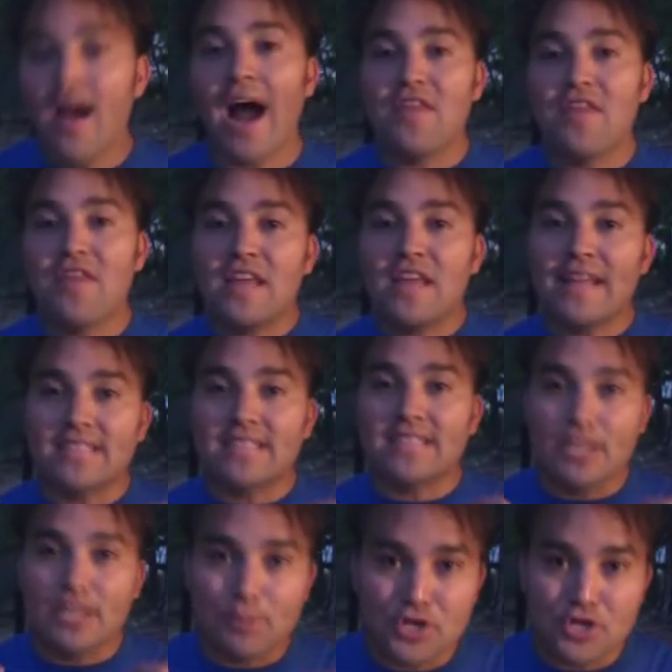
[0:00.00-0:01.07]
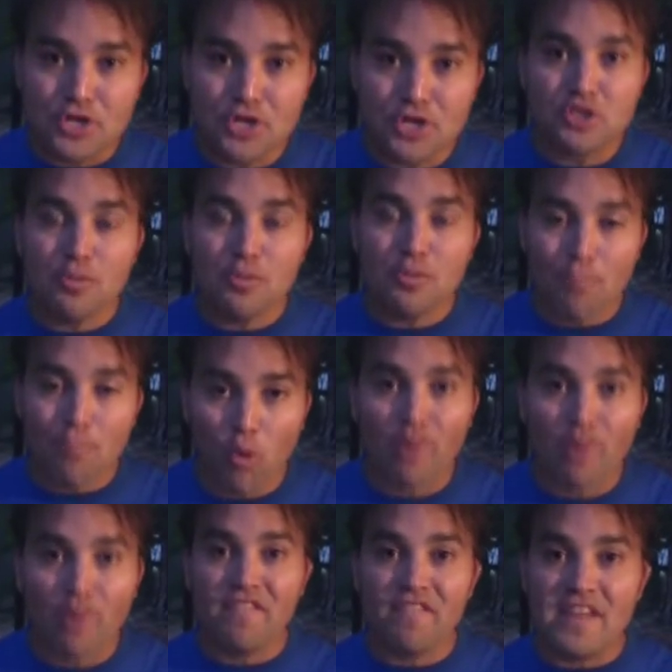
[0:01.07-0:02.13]
I think that's going to produce
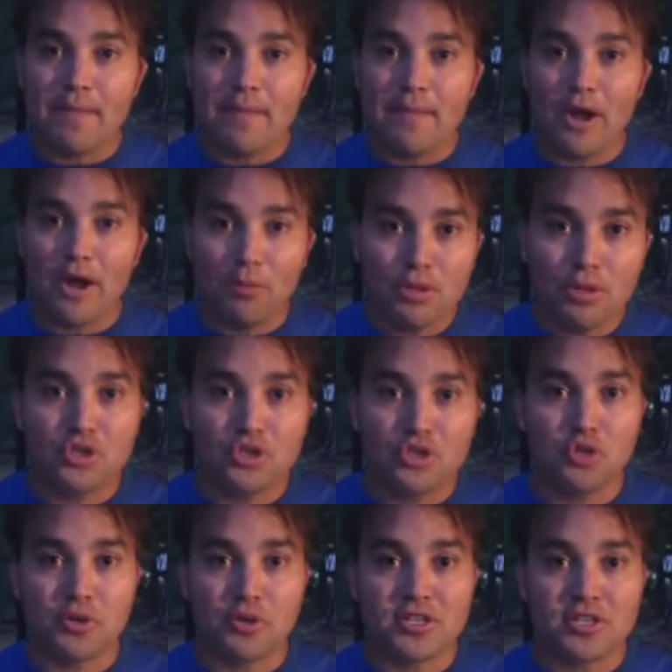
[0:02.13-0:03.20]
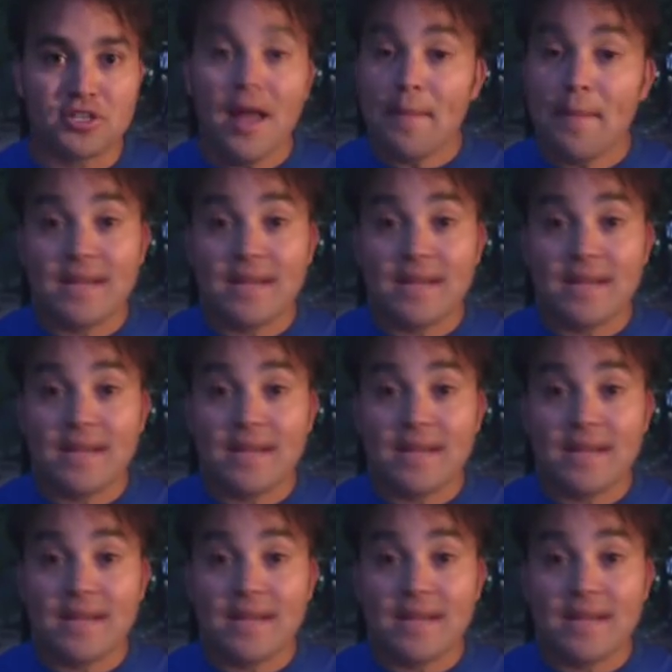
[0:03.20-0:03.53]
more female booktubers